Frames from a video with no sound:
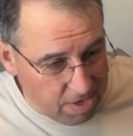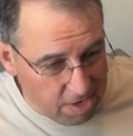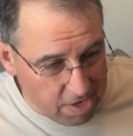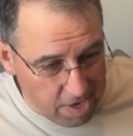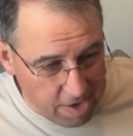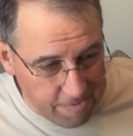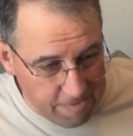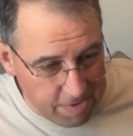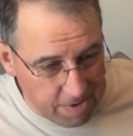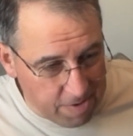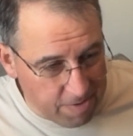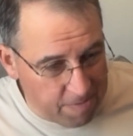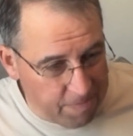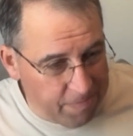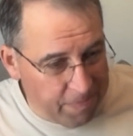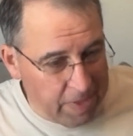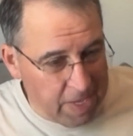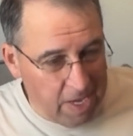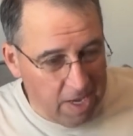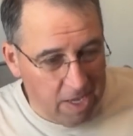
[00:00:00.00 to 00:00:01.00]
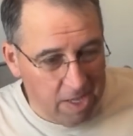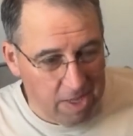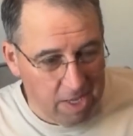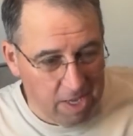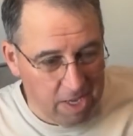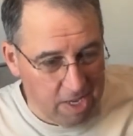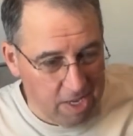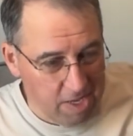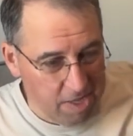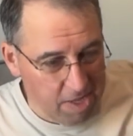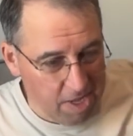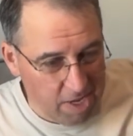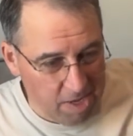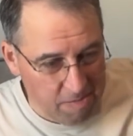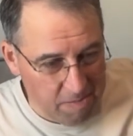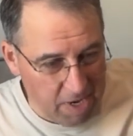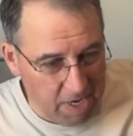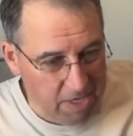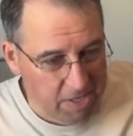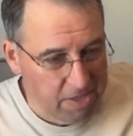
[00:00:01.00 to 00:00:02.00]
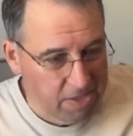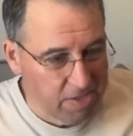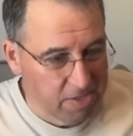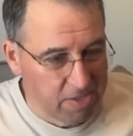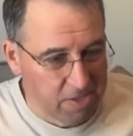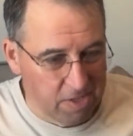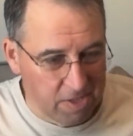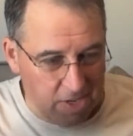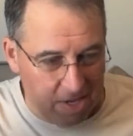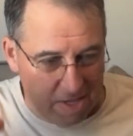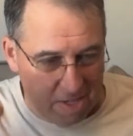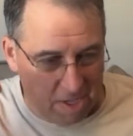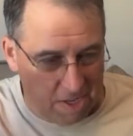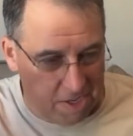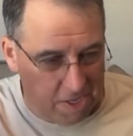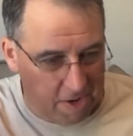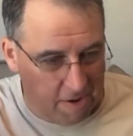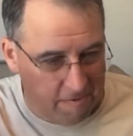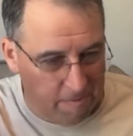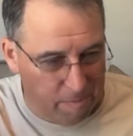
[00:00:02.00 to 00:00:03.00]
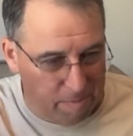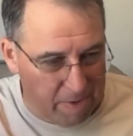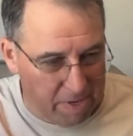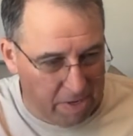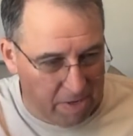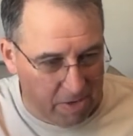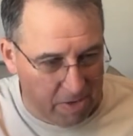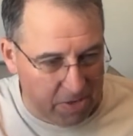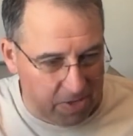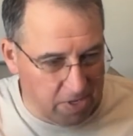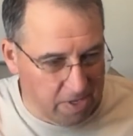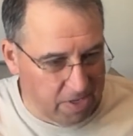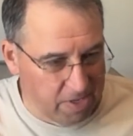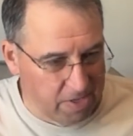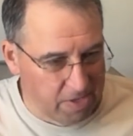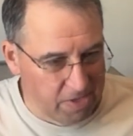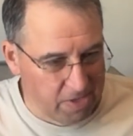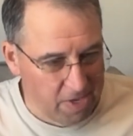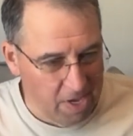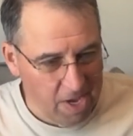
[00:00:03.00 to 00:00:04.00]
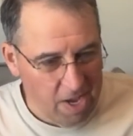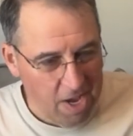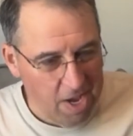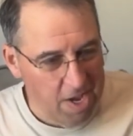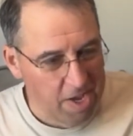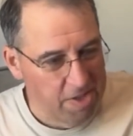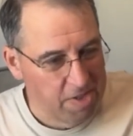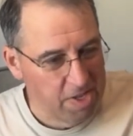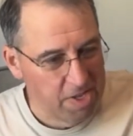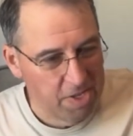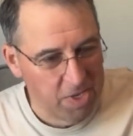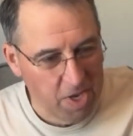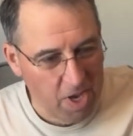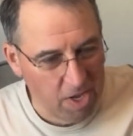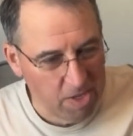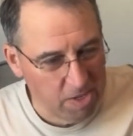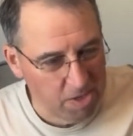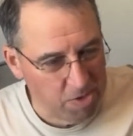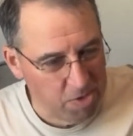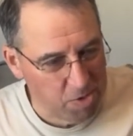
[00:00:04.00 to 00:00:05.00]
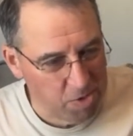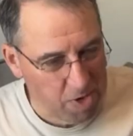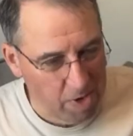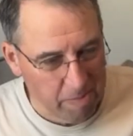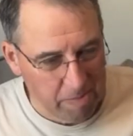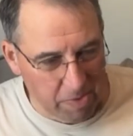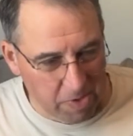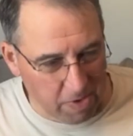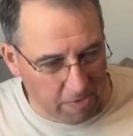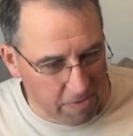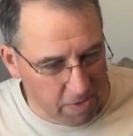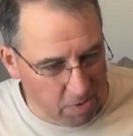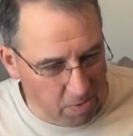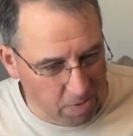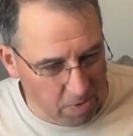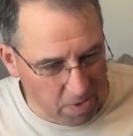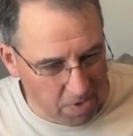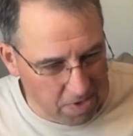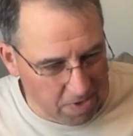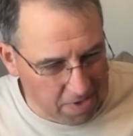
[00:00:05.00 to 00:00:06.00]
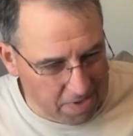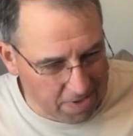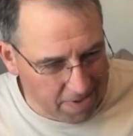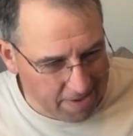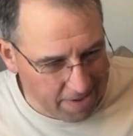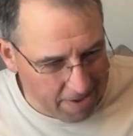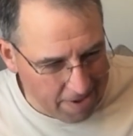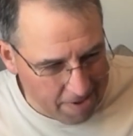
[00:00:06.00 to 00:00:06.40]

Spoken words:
even the Elon Musks and the Jeff Bezoses and the Donald Trumps of the world,